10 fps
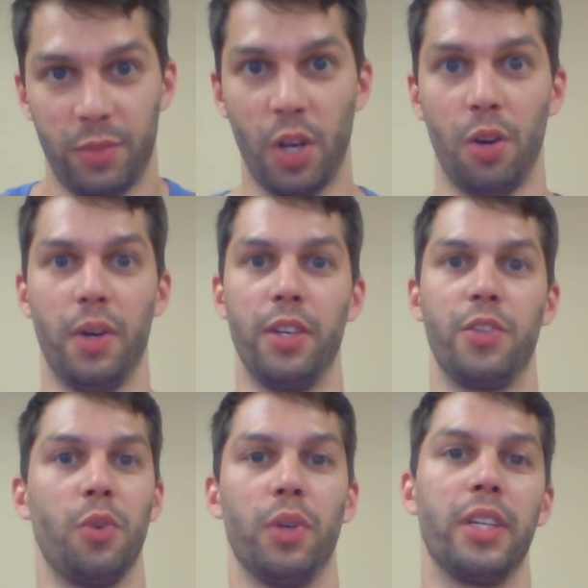go
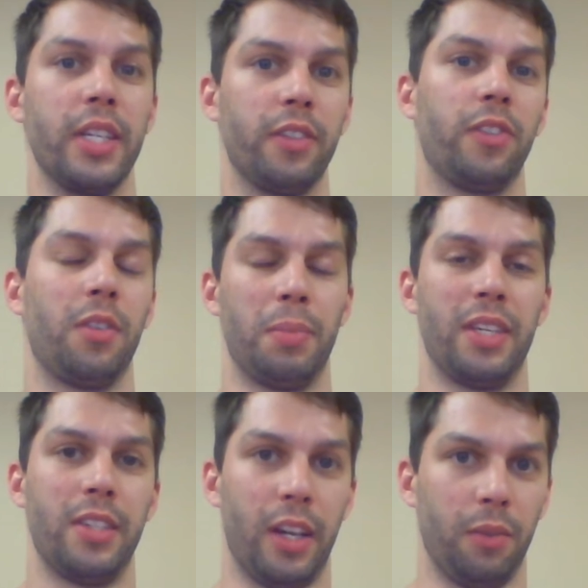and do what needs to
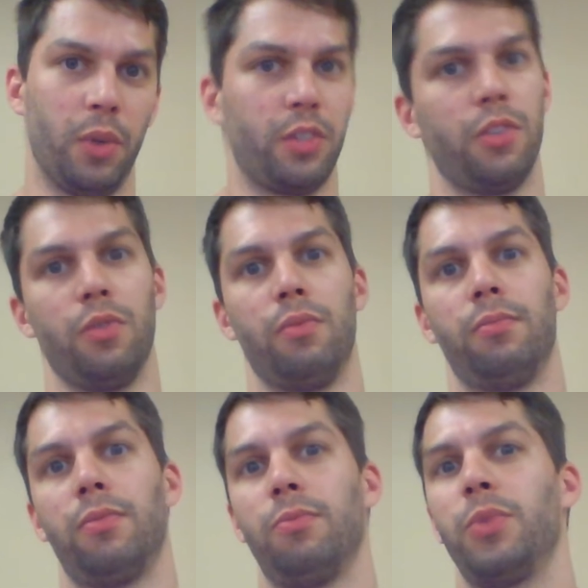be done, what you
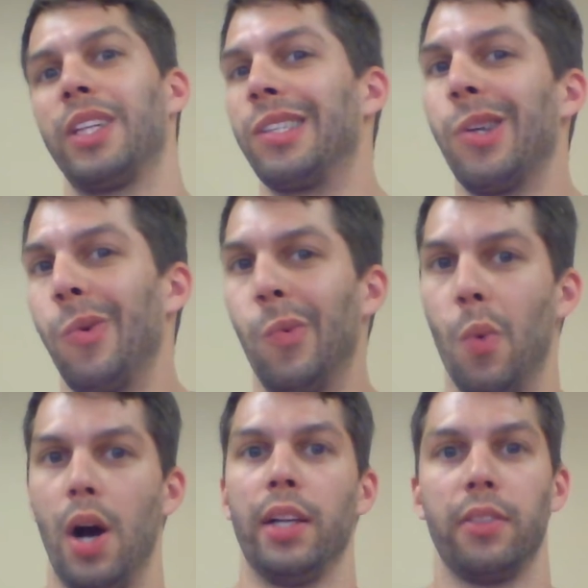really
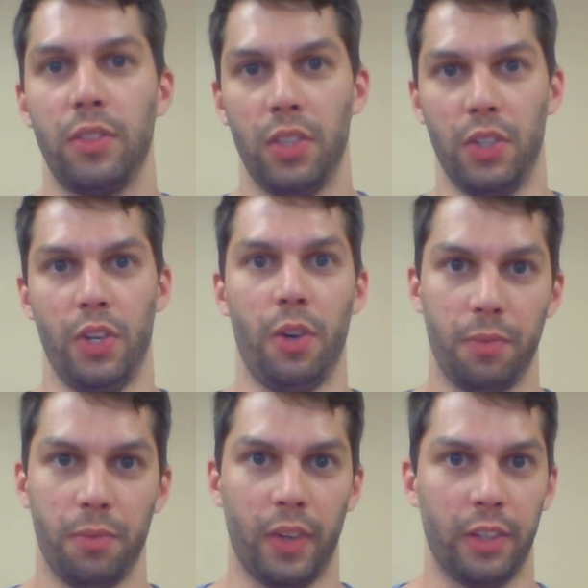don't want to do.
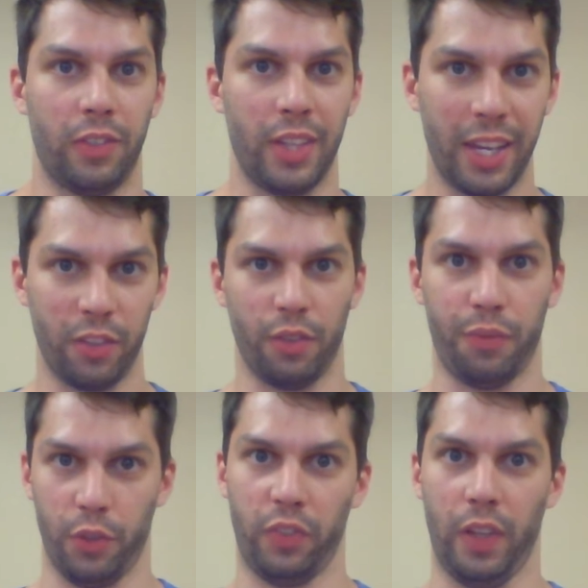All right, so that is the
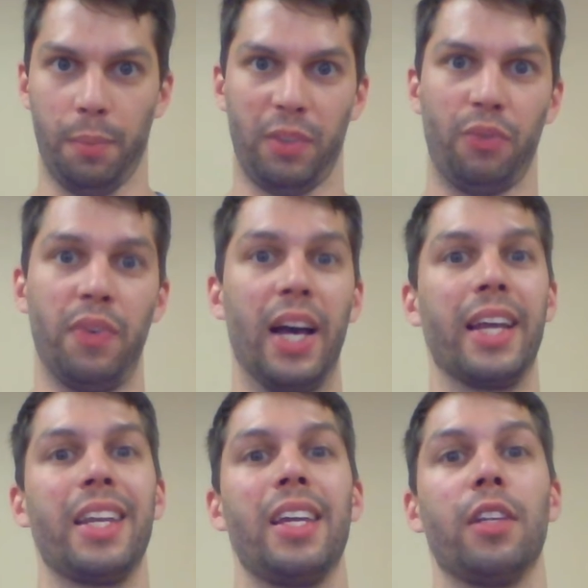first step. It's
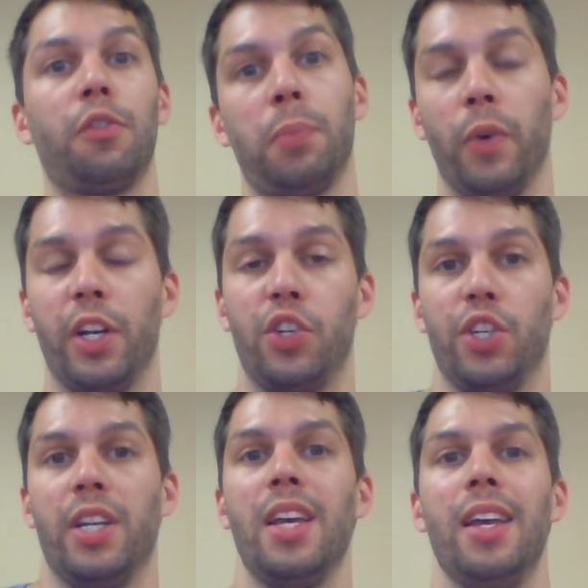find
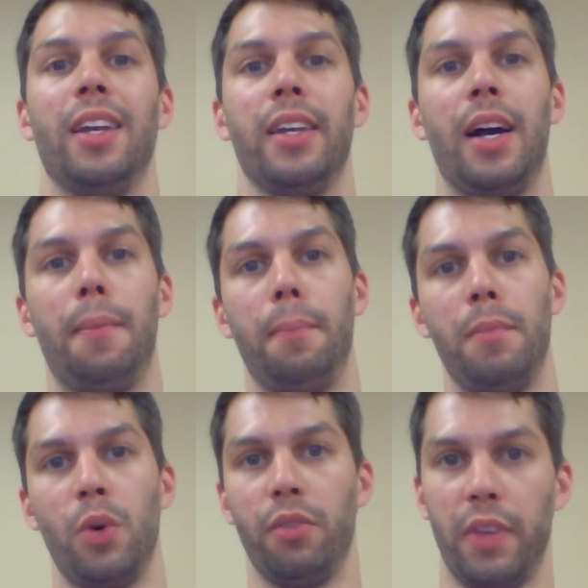inspiration, not
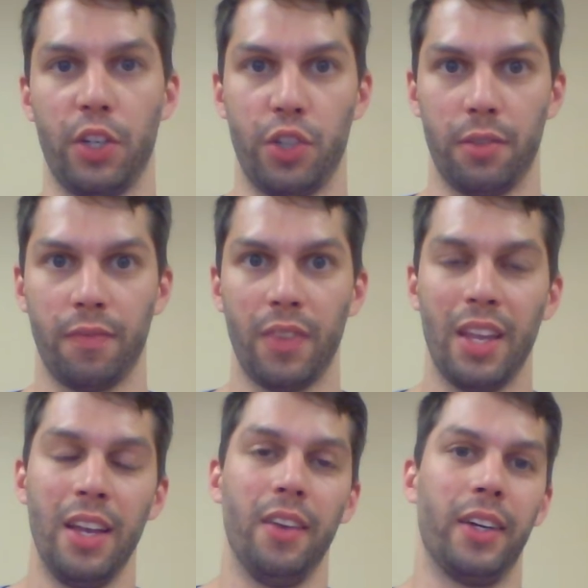motivation.
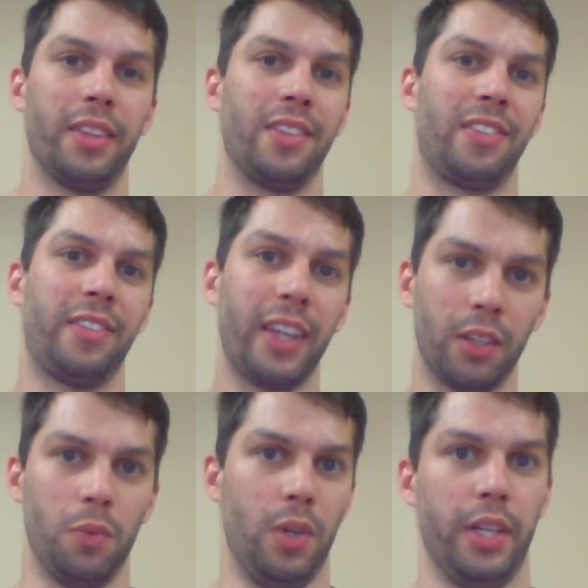All right, the
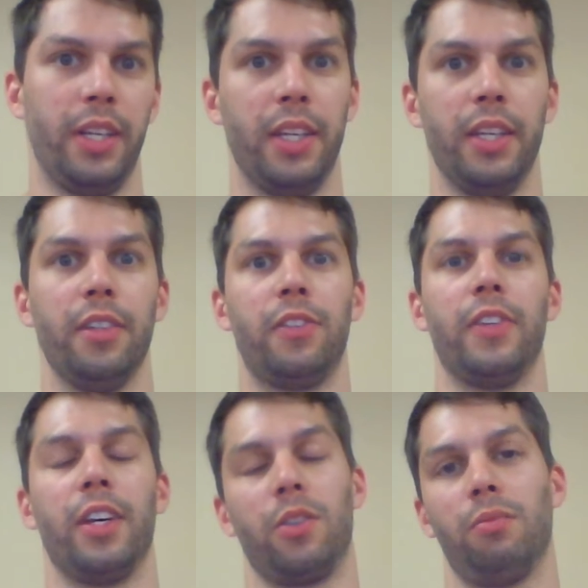second one
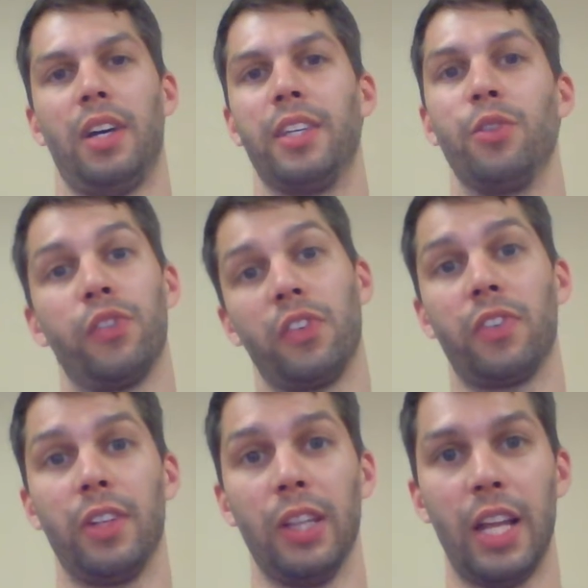is, I use
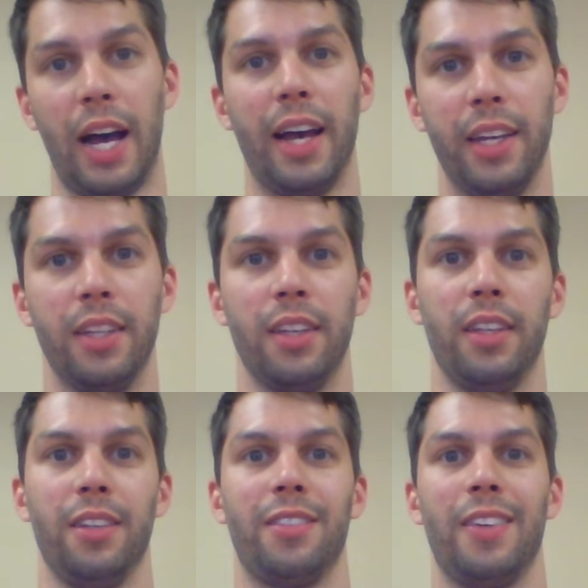this a lot,
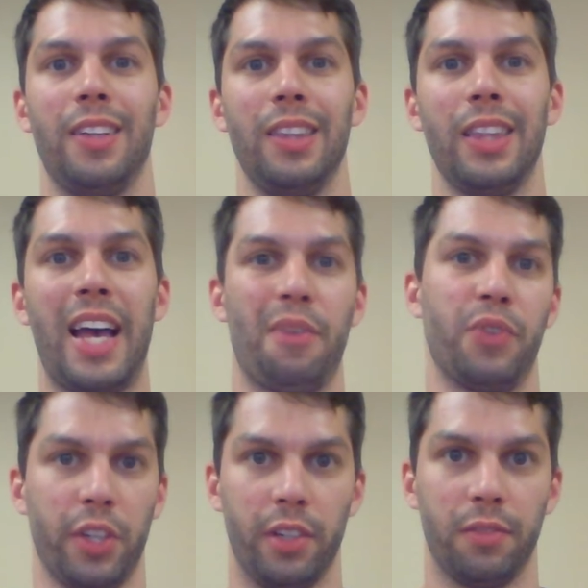is
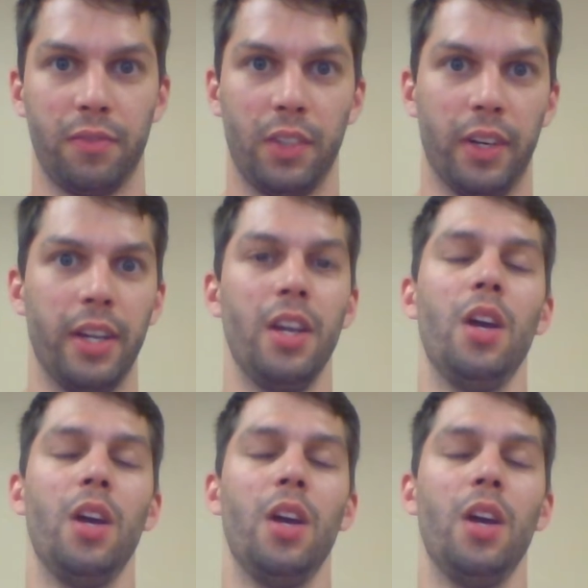laughter. All right,